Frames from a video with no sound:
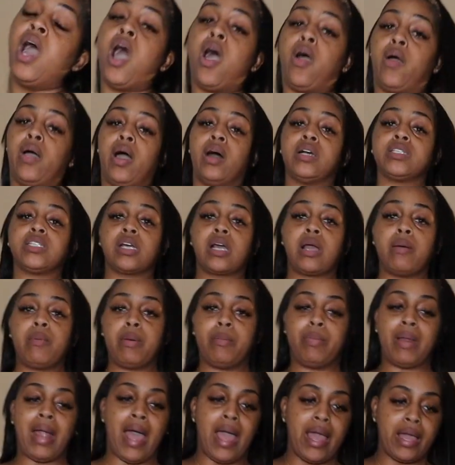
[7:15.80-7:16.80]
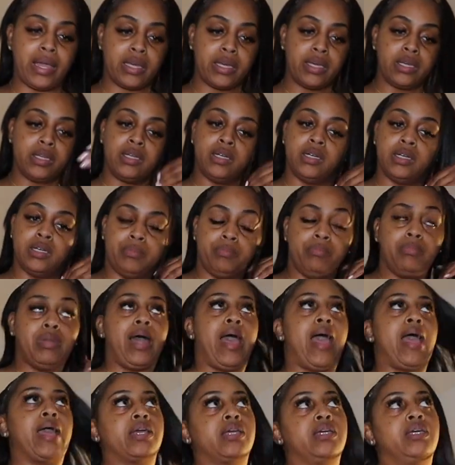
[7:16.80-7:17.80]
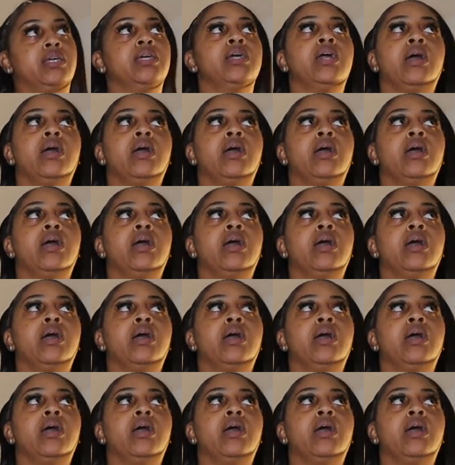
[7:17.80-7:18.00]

Oh, it also comes in black. Black.